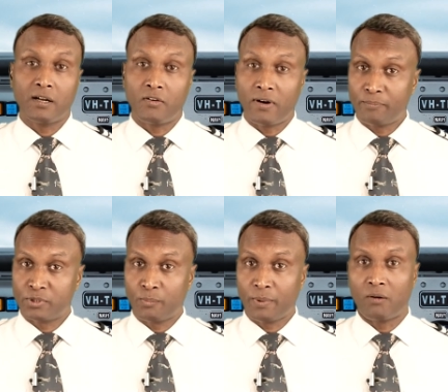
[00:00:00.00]
that
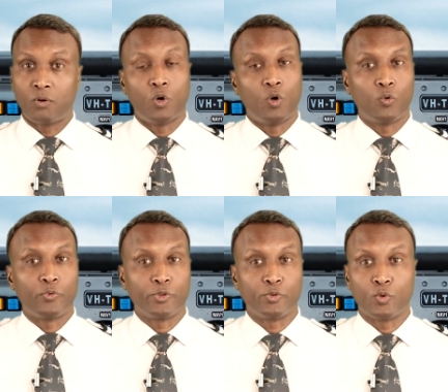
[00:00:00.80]
wraps up our
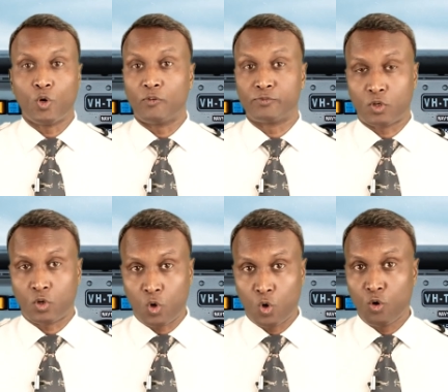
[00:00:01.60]
overview of the
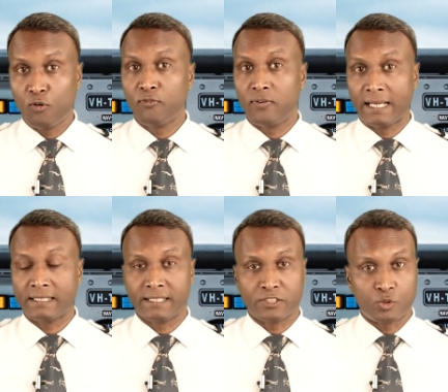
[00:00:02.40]
core
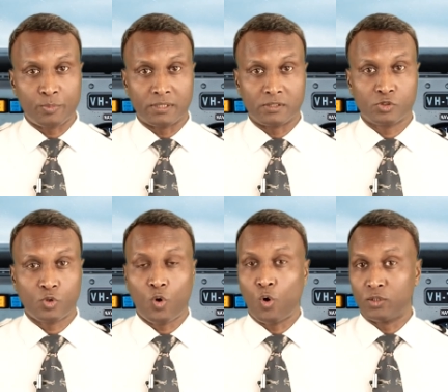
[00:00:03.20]
flight instruments